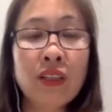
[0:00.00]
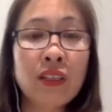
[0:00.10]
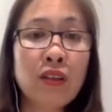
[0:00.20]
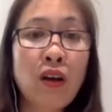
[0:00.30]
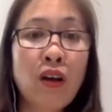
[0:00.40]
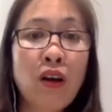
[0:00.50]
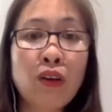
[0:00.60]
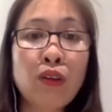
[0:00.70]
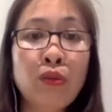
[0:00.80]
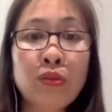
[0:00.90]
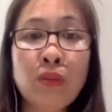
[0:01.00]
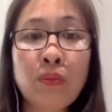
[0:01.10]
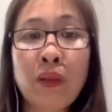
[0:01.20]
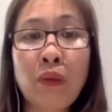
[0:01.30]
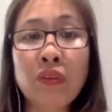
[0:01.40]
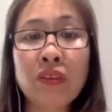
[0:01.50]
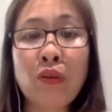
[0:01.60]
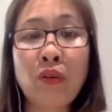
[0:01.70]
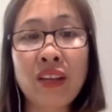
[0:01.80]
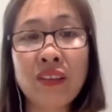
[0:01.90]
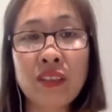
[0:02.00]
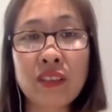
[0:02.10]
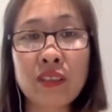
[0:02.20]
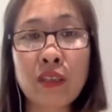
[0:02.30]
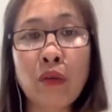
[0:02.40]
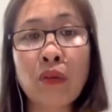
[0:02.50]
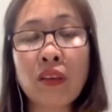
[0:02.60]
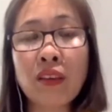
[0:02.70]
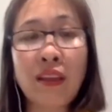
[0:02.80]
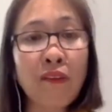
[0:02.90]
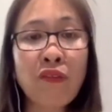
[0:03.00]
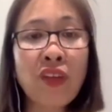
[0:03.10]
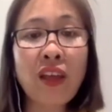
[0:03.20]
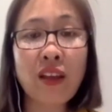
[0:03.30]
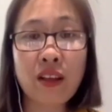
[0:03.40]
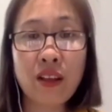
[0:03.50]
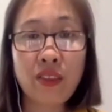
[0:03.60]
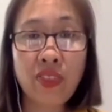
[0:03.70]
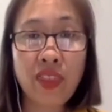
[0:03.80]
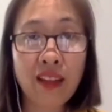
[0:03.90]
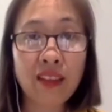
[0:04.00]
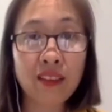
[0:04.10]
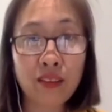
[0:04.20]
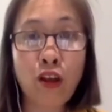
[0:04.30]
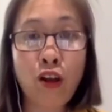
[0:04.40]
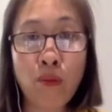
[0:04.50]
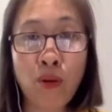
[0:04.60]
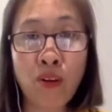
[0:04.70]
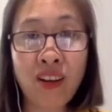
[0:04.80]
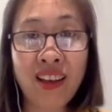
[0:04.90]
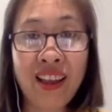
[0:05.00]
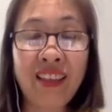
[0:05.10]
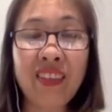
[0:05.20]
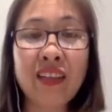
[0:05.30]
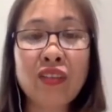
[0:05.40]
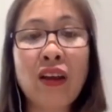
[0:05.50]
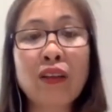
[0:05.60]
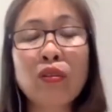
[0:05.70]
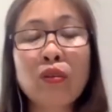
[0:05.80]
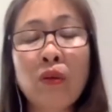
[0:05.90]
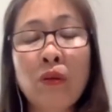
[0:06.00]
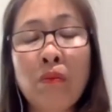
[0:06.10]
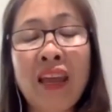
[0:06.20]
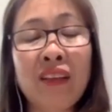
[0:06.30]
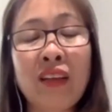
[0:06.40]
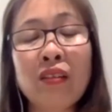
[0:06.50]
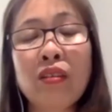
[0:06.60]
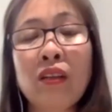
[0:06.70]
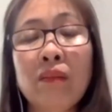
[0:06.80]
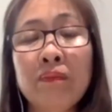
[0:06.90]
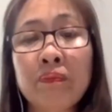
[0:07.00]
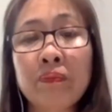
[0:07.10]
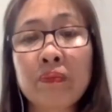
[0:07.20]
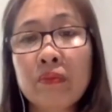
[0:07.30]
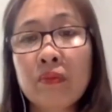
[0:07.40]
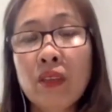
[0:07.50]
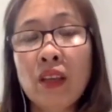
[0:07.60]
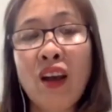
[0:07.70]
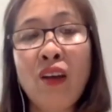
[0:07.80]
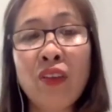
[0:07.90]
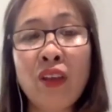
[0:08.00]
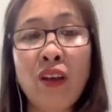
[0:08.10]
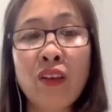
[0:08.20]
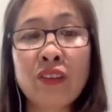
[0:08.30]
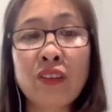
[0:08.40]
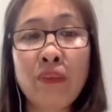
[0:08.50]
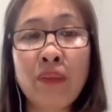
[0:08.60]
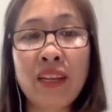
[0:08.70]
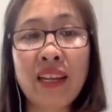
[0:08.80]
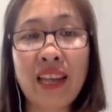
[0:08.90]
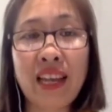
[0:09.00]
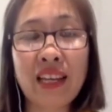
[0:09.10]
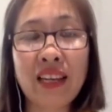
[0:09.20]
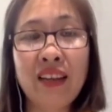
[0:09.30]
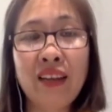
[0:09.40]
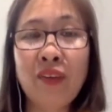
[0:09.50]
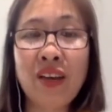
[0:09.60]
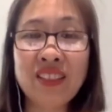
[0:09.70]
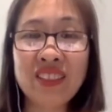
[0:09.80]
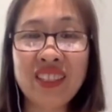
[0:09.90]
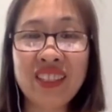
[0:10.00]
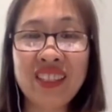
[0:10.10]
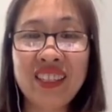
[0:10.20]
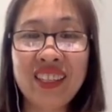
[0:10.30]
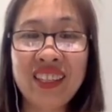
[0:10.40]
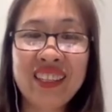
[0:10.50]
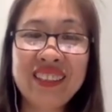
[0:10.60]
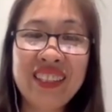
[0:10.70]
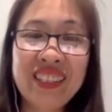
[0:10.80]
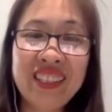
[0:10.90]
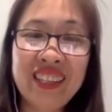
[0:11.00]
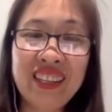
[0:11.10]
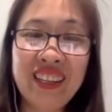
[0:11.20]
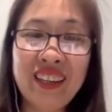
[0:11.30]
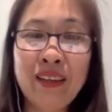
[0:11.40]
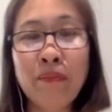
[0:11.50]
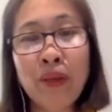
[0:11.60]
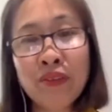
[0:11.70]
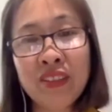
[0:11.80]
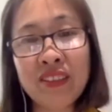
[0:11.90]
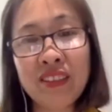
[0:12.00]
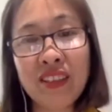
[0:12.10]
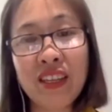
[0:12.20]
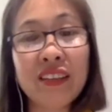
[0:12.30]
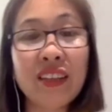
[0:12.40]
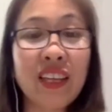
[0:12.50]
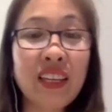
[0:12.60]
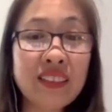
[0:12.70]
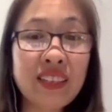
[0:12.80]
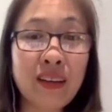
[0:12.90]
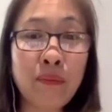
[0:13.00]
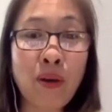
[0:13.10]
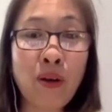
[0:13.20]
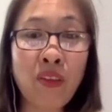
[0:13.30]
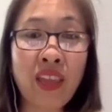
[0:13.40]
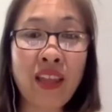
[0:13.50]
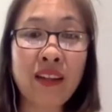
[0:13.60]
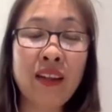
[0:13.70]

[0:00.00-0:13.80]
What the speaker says: talk on YouTube, they was arrested. So they fear that normal, and they try to pay attention on the other topic like fashion, singer, music. It's easier more than